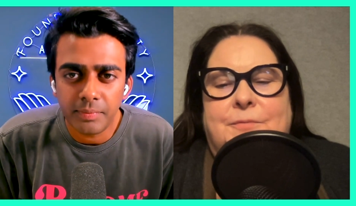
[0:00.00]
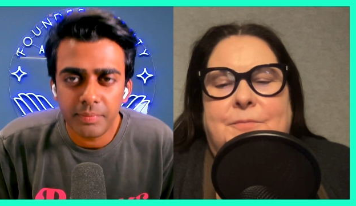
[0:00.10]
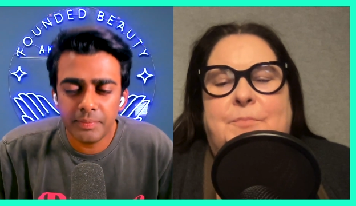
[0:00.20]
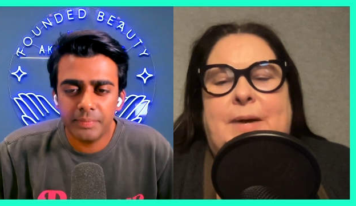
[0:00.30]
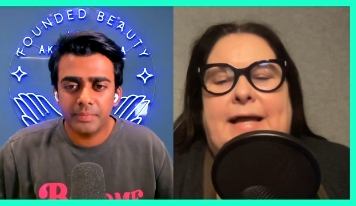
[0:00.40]

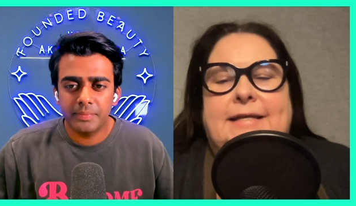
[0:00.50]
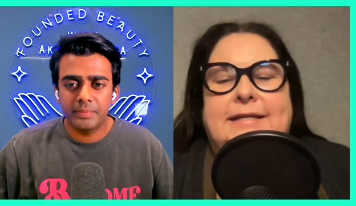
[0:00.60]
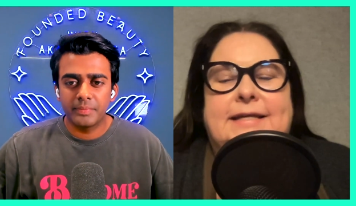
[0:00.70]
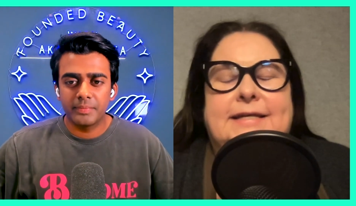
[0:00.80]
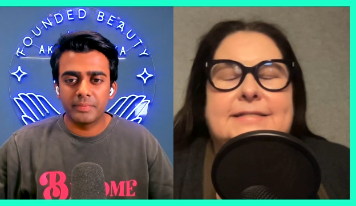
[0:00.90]
Speaker 1: but
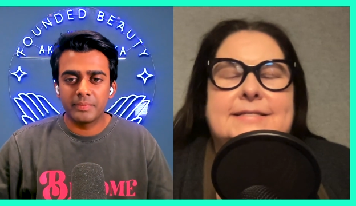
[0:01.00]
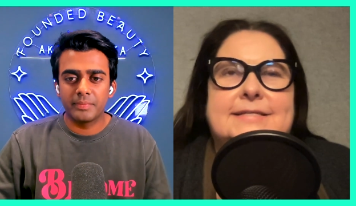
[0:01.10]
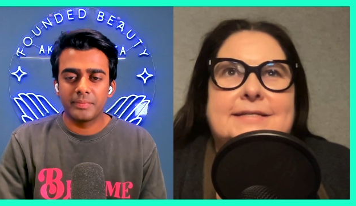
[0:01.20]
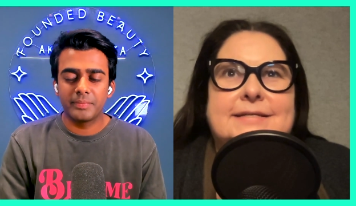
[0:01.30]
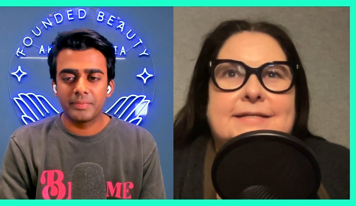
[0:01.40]
it's
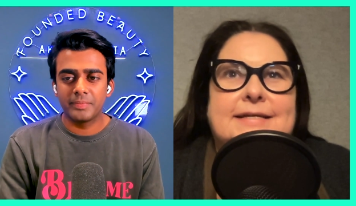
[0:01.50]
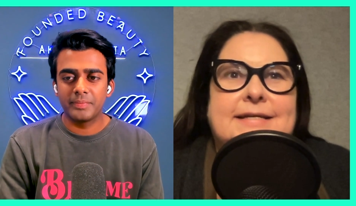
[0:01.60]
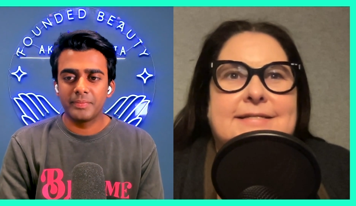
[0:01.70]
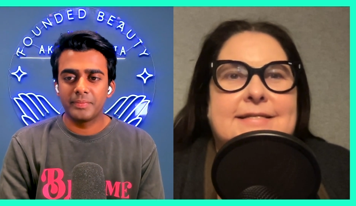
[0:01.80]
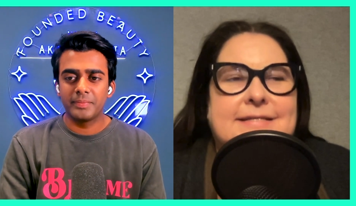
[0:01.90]

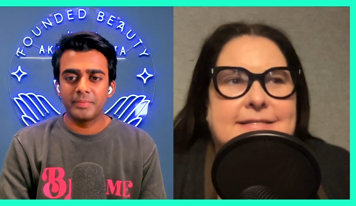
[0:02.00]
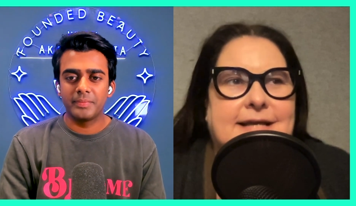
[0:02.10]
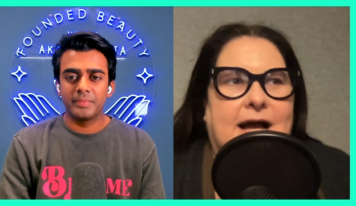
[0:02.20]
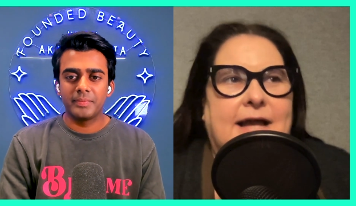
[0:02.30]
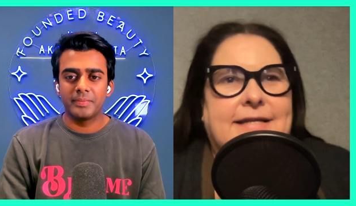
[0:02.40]
it's this
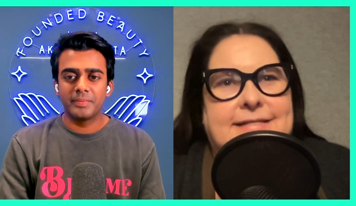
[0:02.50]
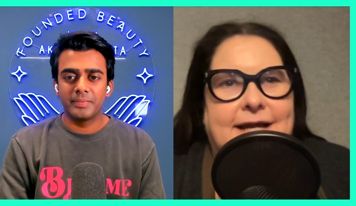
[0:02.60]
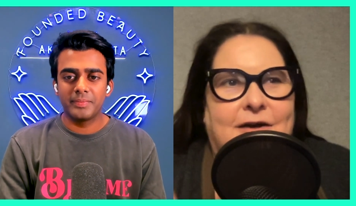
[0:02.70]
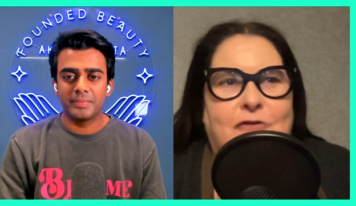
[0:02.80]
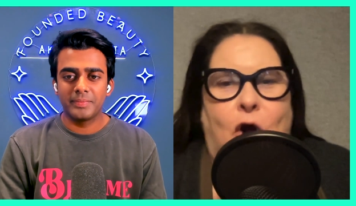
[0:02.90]
idea
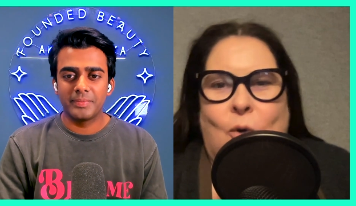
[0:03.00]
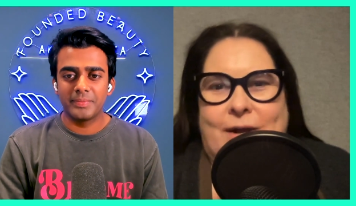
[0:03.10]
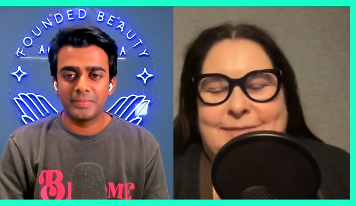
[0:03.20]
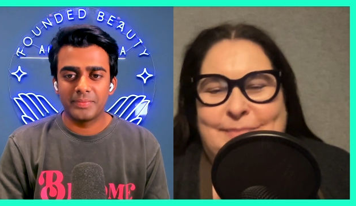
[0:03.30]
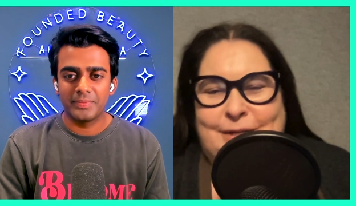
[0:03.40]
of
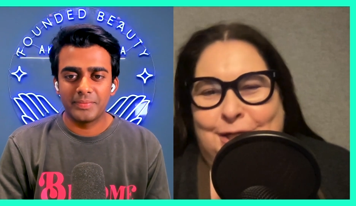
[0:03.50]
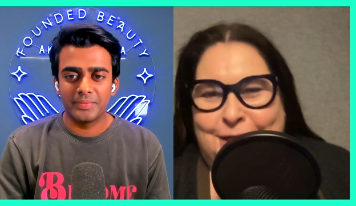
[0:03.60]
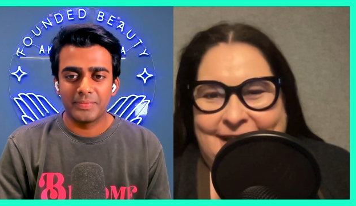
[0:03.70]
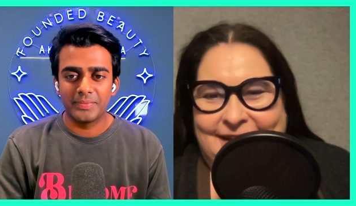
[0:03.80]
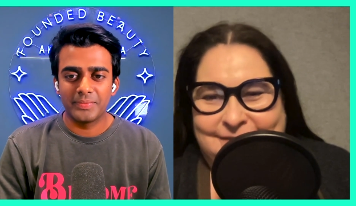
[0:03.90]
always be
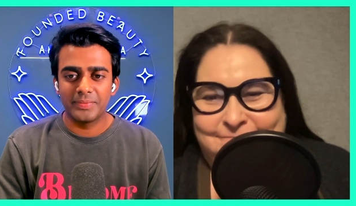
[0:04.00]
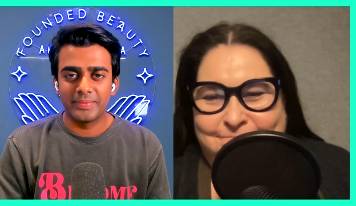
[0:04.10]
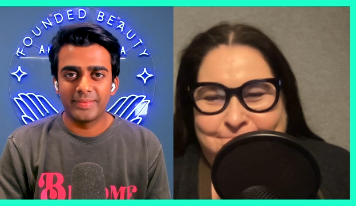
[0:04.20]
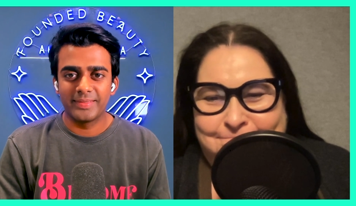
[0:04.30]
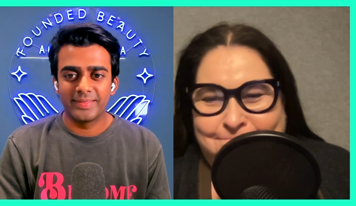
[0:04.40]
looking.
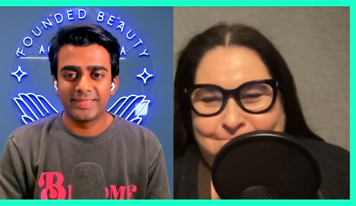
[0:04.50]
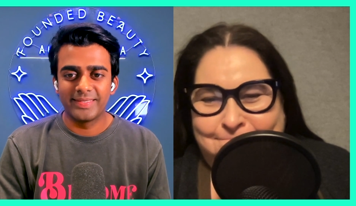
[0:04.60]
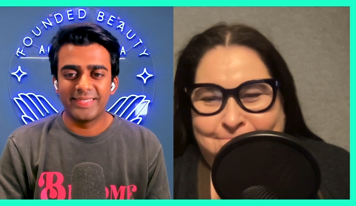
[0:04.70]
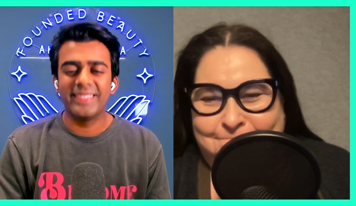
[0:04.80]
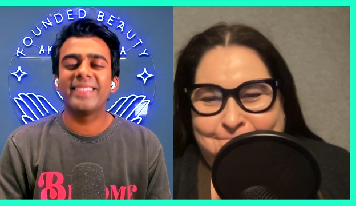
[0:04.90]

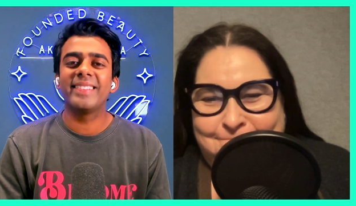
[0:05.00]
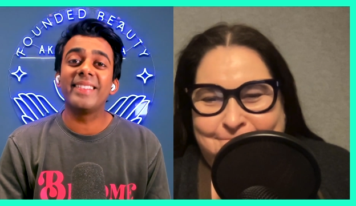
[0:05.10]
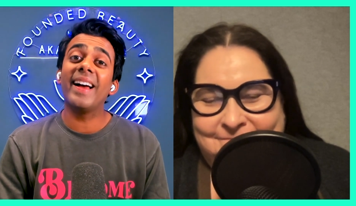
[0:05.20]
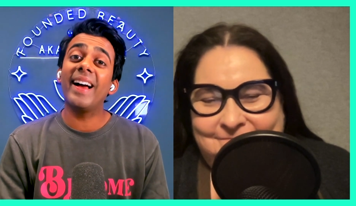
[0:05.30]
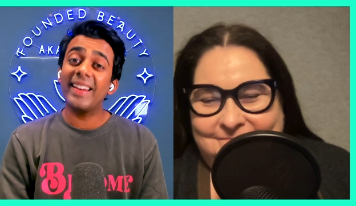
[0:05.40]

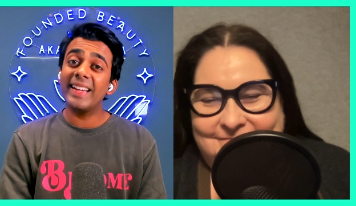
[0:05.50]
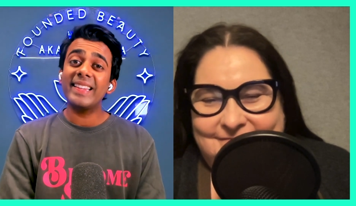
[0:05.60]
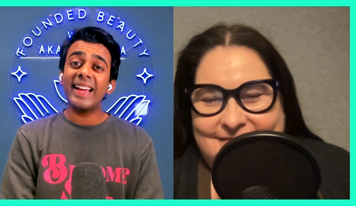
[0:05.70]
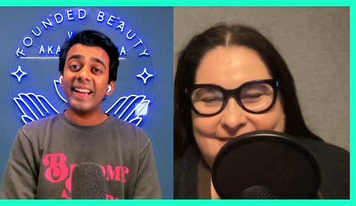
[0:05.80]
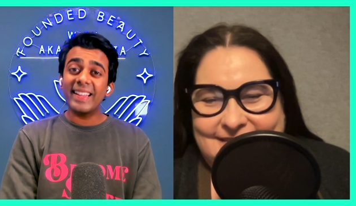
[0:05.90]
Speaker 2: Yeah, I like
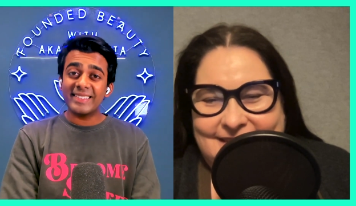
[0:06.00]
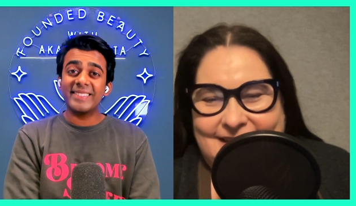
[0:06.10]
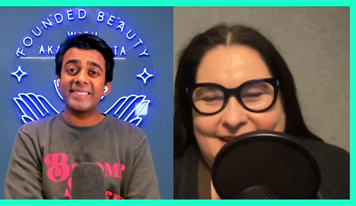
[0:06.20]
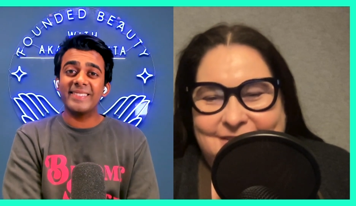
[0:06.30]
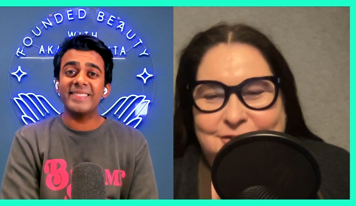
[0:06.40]
that. That's
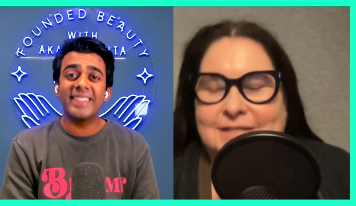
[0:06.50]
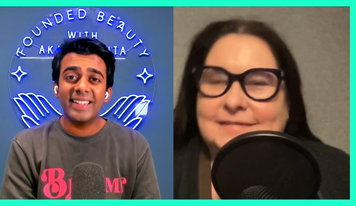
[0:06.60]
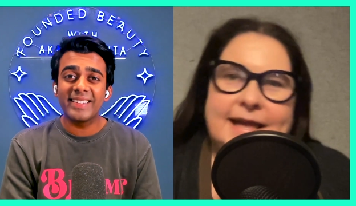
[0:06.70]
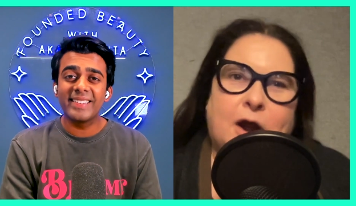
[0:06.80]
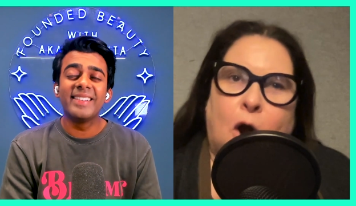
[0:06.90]
so cool. Just
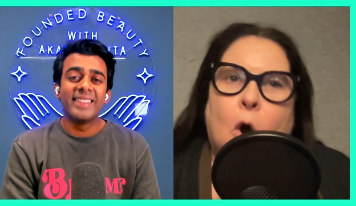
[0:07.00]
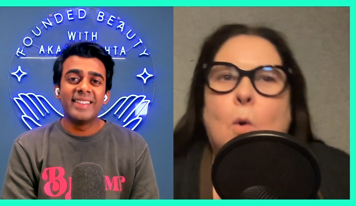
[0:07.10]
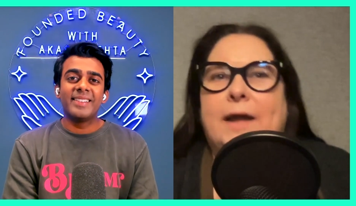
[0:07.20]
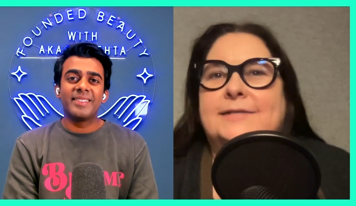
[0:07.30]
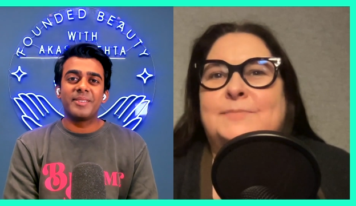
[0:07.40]
yeah. like
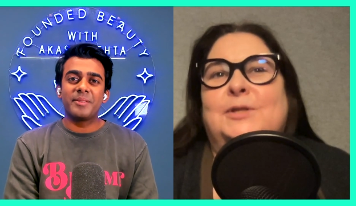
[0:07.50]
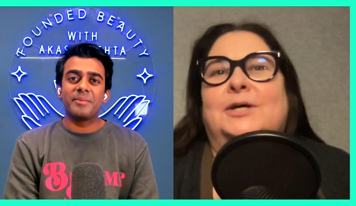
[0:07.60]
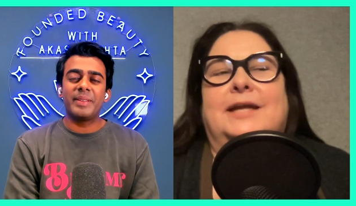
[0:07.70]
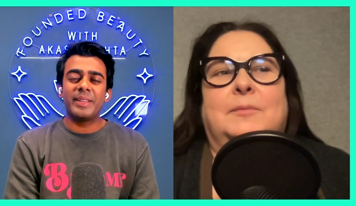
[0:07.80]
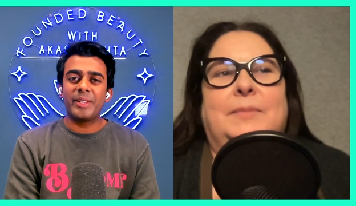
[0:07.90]
Speaker 1: always be
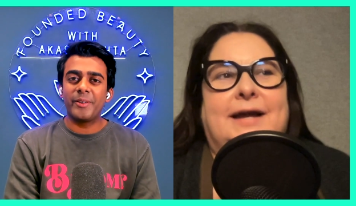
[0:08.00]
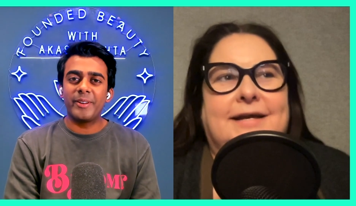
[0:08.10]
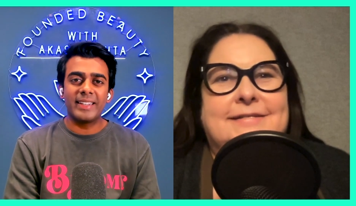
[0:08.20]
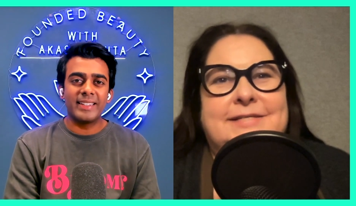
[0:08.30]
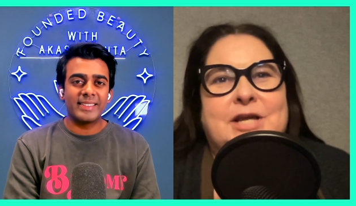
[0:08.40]
looking be
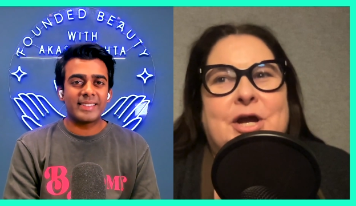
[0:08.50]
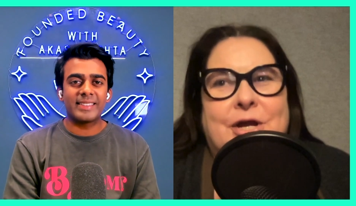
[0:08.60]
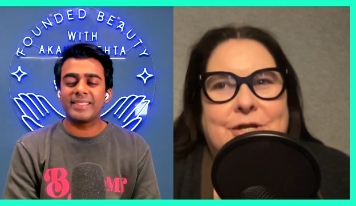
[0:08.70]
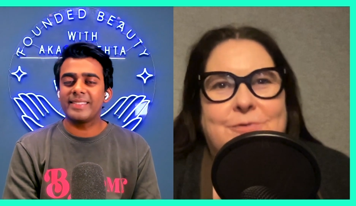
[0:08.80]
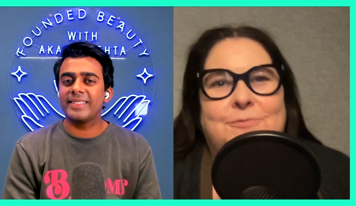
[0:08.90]

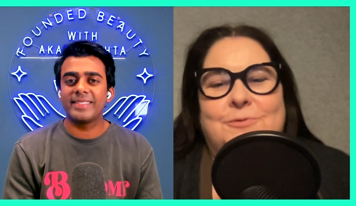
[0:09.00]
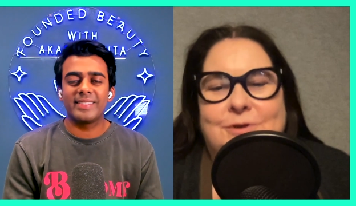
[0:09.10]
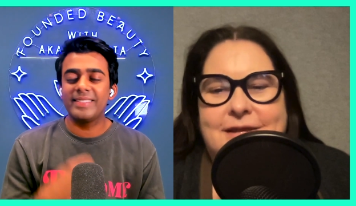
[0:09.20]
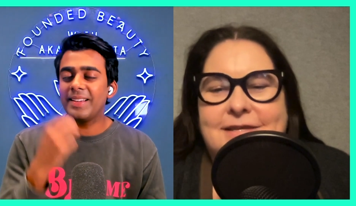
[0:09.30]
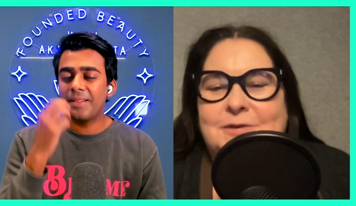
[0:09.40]
because you
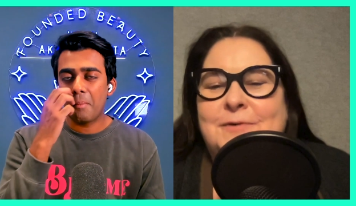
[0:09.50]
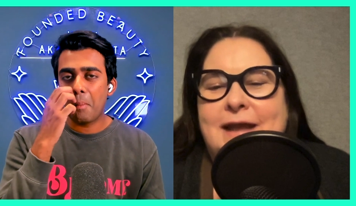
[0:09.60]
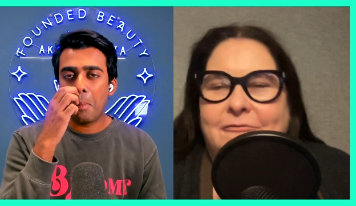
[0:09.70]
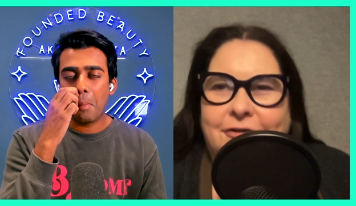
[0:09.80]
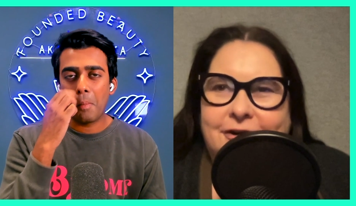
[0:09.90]
yeah. you
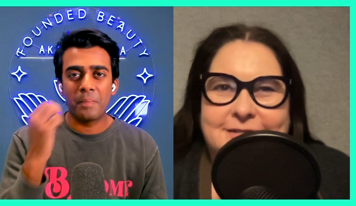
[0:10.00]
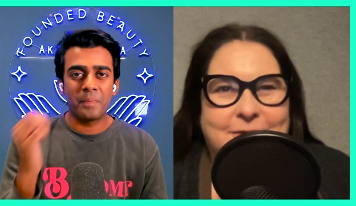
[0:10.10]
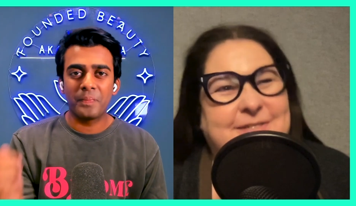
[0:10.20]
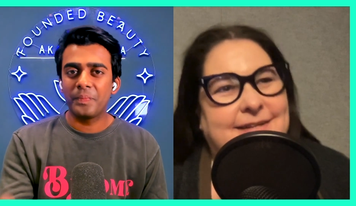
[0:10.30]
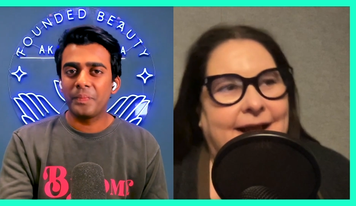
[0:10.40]
never
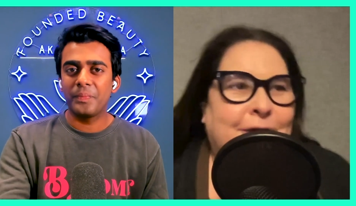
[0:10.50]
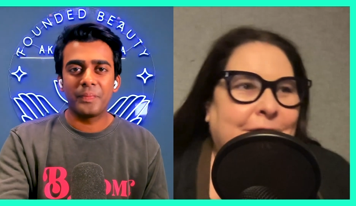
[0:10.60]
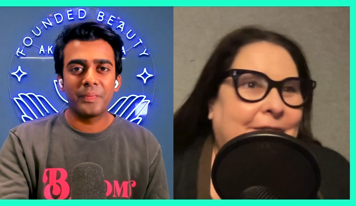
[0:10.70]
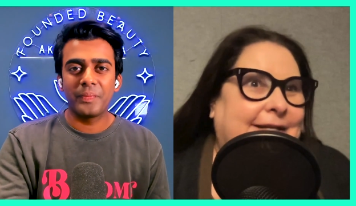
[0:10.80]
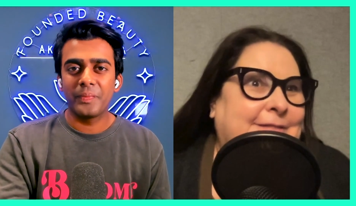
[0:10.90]
so it's I don't
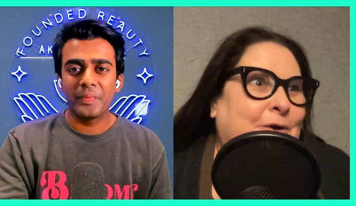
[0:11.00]
know that it's